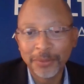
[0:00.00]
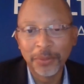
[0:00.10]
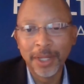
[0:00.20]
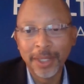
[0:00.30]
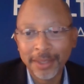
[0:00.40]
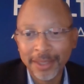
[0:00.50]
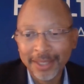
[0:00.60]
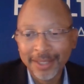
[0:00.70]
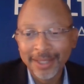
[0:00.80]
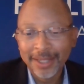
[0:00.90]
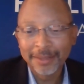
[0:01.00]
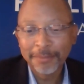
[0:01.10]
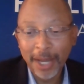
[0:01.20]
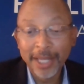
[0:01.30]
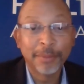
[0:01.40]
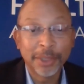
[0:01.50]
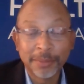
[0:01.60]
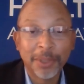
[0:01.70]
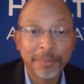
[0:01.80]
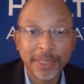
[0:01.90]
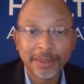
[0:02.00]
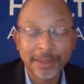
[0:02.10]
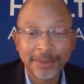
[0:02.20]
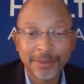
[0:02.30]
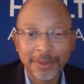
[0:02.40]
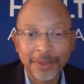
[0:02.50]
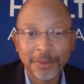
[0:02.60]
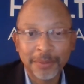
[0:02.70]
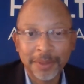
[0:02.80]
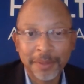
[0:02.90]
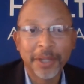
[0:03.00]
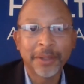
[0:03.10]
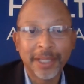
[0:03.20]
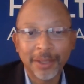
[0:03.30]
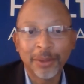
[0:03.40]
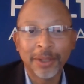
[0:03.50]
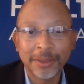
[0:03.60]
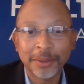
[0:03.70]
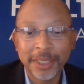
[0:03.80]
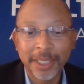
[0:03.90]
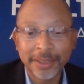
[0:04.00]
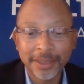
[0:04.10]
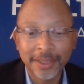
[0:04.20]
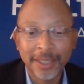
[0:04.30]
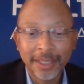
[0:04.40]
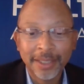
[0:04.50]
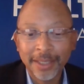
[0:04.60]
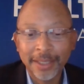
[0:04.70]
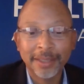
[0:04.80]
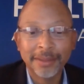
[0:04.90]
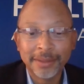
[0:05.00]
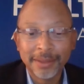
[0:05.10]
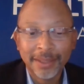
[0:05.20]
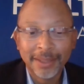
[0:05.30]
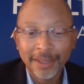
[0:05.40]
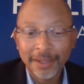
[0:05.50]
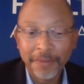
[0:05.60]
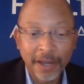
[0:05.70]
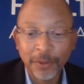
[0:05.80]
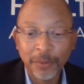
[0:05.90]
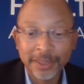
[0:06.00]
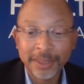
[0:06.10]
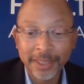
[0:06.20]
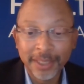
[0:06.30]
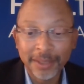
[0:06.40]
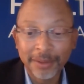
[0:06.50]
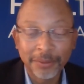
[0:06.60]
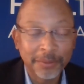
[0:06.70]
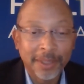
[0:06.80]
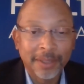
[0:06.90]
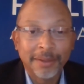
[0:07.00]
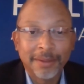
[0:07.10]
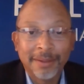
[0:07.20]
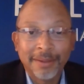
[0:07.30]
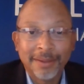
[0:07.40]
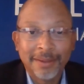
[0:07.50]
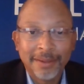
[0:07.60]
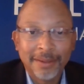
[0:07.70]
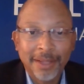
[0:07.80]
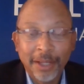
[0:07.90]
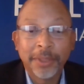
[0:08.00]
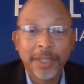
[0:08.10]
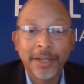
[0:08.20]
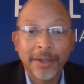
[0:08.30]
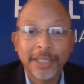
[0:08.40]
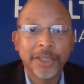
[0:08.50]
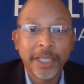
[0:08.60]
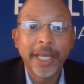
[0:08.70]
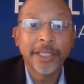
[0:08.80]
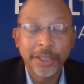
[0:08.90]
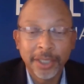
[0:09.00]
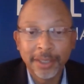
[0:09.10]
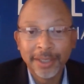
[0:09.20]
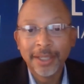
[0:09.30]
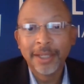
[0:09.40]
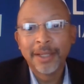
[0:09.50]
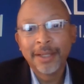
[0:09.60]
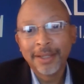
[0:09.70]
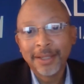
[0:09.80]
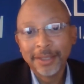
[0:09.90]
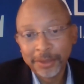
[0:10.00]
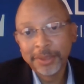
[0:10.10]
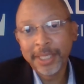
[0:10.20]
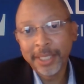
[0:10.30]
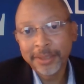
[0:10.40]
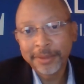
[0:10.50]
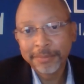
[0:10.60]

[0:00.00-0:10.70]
One, I am a small business. The American Health Law Association is a 501c3 healthcare education association